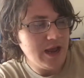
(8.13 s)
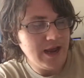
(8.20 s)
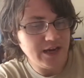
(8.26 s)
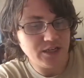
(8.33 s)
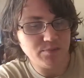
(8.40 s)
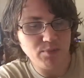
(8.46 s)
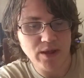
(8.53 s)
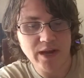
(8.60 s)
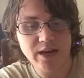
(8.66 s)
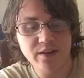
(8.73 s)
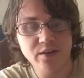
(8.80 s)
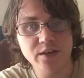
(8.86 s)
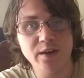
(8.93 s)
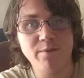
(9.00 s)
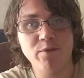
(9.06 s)

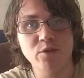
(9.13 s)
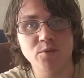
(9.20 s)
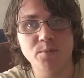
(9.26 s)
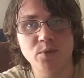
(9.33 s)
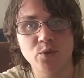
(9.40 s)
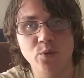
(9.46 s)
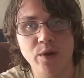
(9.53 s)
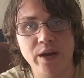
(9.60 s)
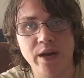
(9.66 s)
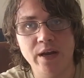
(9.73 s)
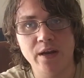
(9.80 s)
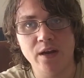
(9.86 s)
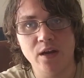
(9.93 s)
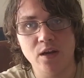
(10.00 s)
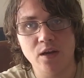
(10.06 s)
explaining the difference
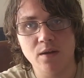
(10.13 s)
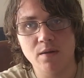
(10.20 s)
between